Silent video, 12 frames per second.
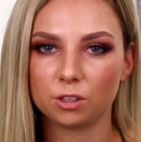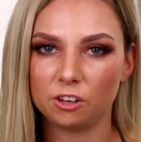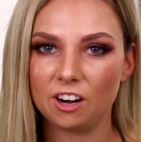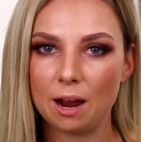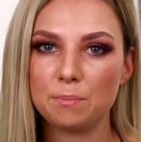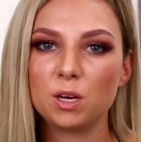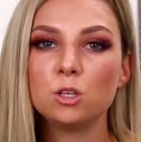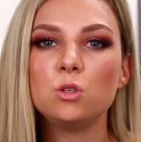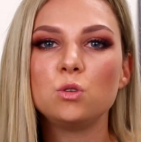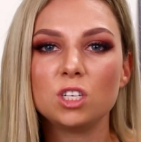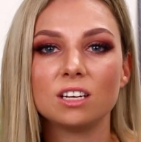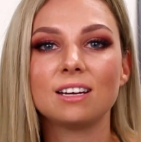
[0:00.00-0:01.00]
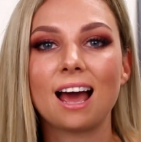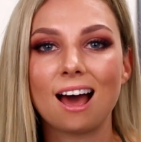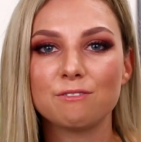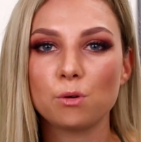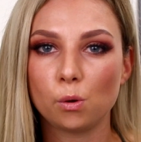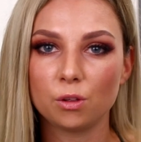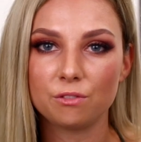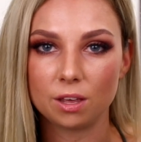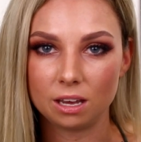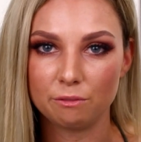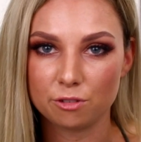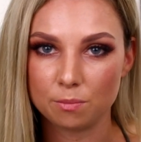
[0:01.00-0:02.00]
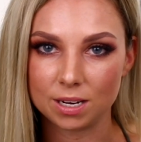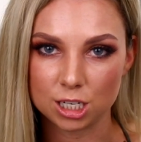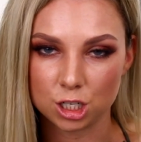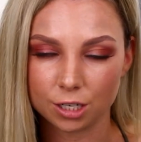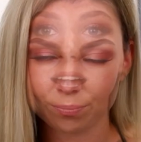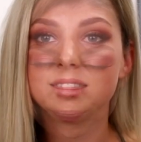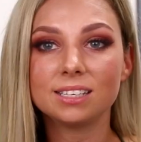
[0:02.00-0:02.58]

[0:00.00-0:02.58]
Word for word: regret because you didn't have all of the information.